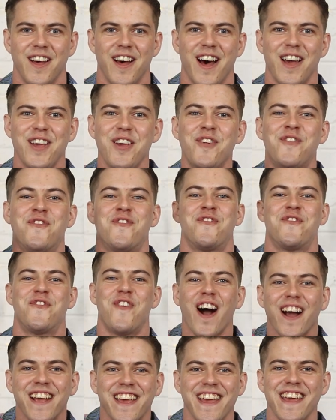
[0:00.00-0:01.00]
Are you
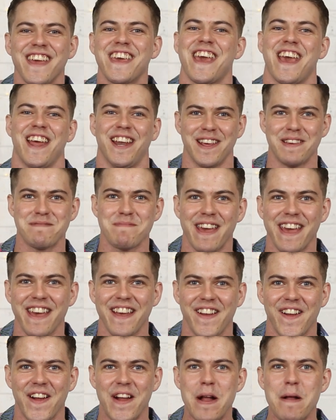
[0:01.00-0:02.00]
fucking kidding me?
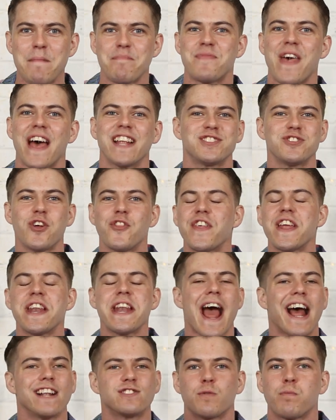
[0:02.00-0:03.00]
That's not the
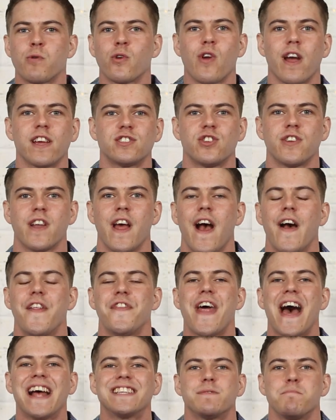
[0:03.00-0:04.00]
natural progression,
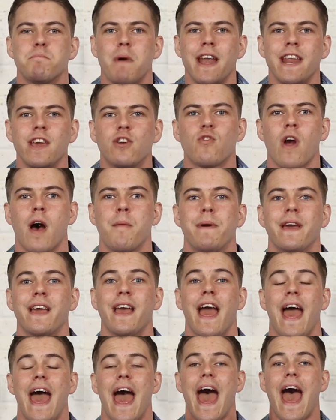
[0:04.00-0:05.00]
that's money grubbing,
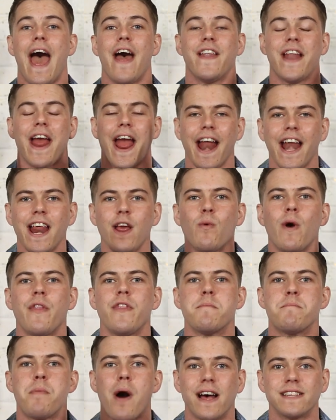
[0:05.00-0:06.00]
and anyone
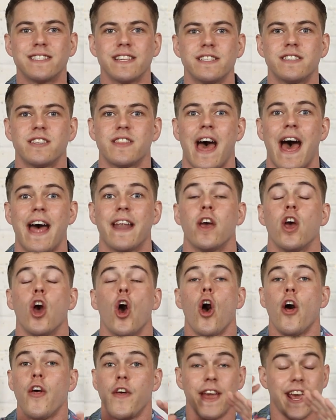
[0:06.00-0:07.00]
that buys into that
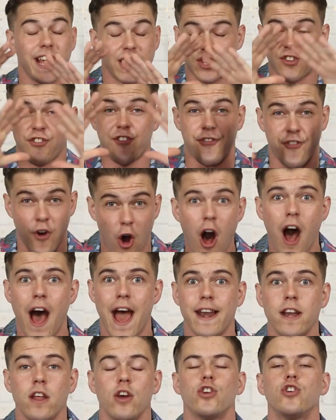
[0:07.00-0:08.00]
is
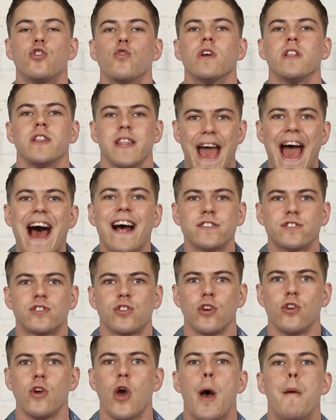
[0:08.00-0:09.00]
fine, you're allowed
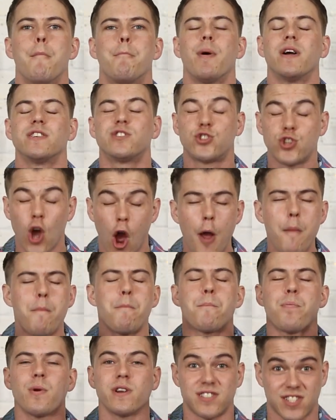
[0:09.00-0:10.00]
to, but
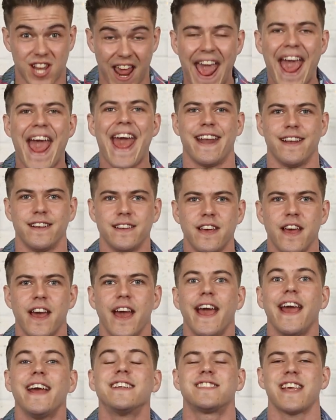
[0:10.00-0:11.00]
don't pretend
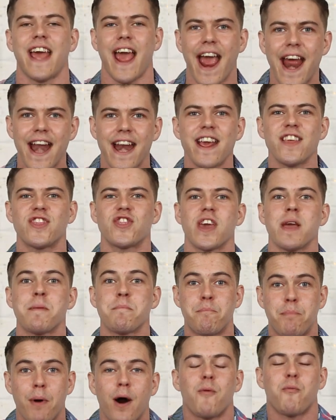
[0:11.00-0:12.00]
it's
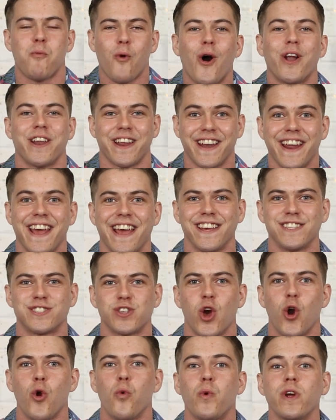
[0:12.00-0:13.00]
anything but what it is,
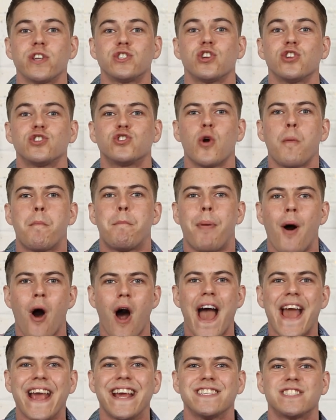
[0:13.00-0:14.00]
which is you're
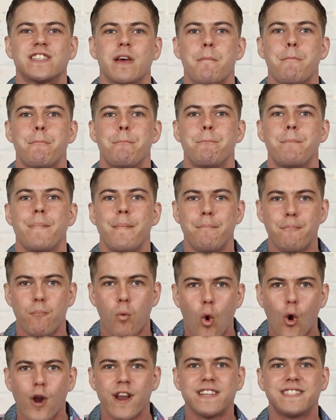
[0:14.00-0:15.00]
buying into
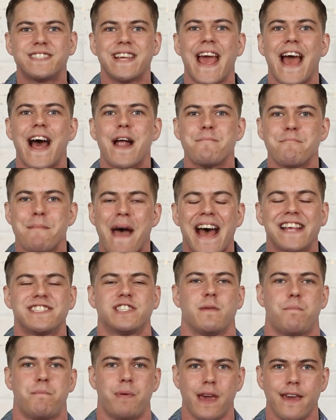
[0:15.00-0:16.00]
watered down
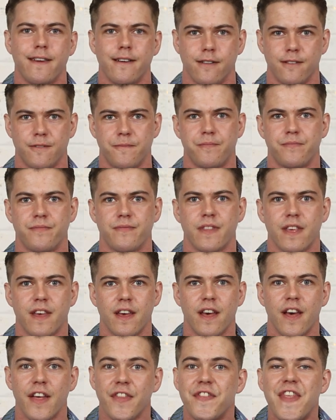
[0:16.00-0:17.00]
mass appeal.
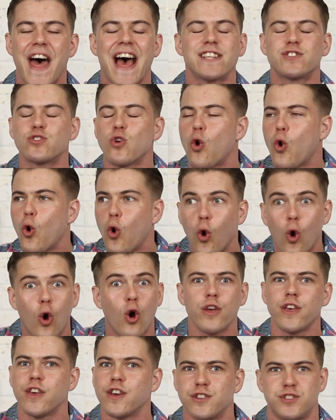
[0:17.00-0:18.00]
That's
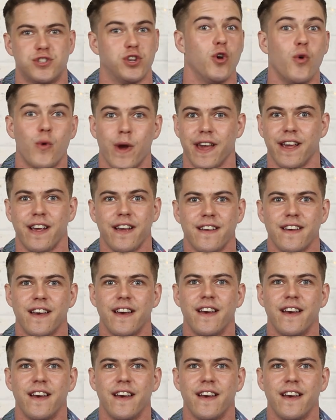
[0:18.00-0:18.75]
all you're doing.